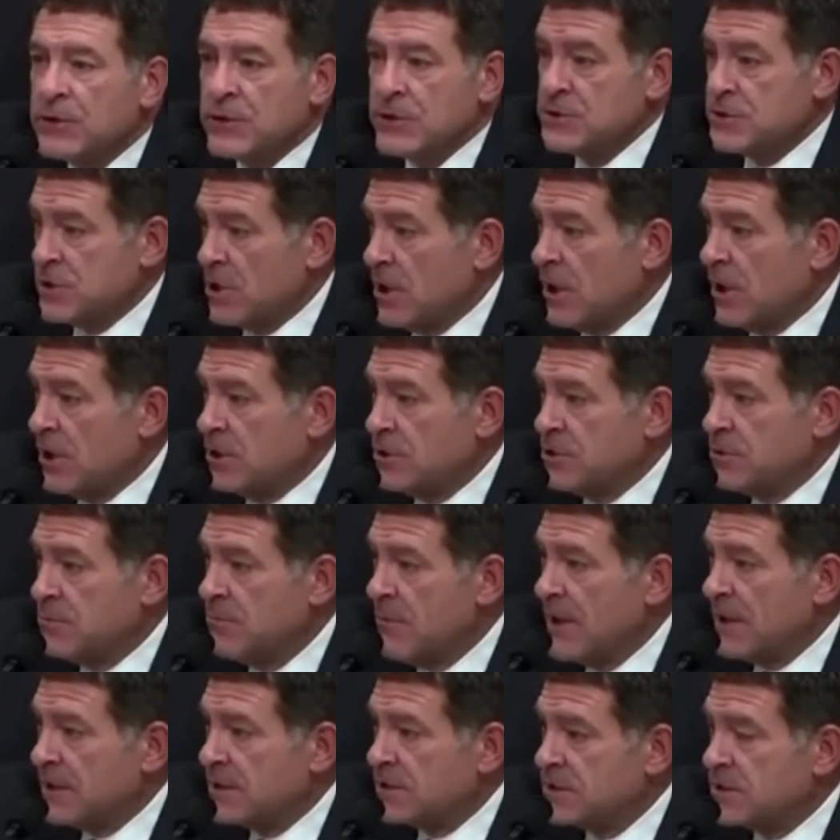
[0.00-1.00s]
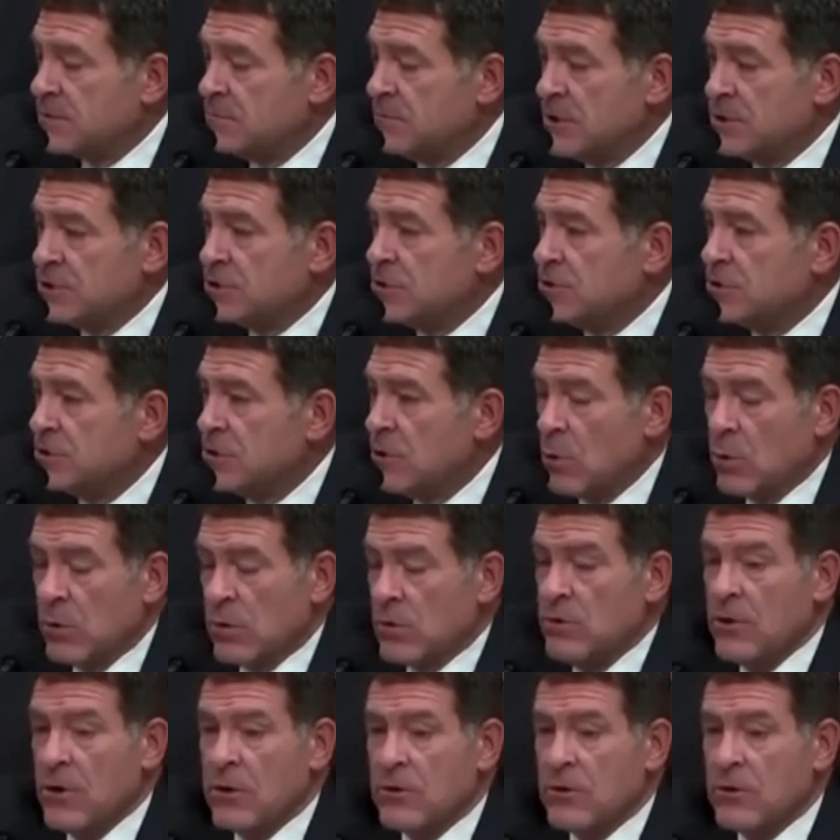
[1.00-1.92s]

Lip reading: But the judge issues an order,